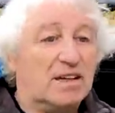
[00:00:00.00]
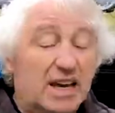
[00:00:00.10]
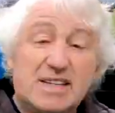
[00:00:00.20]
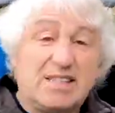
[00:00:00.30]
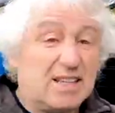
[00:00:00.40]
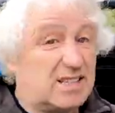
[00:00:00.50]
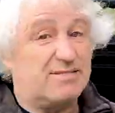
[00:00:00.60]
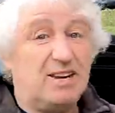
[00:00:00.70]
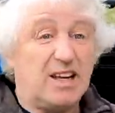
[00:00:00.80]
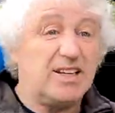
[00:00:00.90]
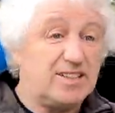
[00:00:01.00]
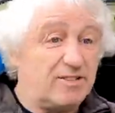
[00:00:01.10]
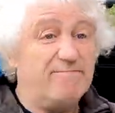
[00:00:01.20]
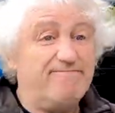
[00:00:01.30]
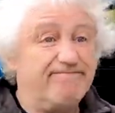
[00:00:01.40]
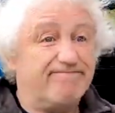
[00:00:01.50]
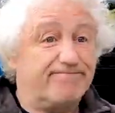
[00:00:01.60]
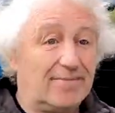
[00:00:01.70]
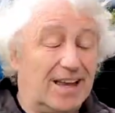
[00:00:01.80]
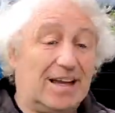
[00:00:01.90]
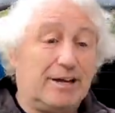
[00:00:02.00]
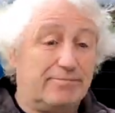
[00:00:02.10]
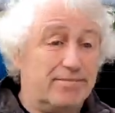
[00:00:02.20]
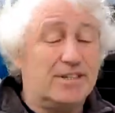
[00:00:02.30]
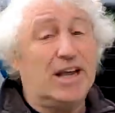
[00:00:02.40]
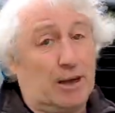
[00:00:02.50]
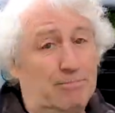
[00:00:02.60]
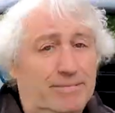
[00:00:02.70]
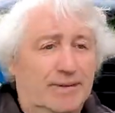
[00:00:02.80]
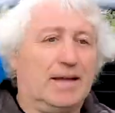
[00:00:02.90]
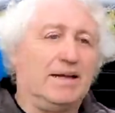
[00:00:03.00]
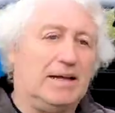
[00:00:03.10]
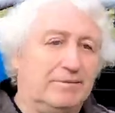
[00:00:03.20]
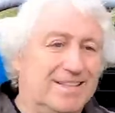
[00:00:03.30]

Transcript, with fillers: Yes, there's some luggage room. Um, some. Uh,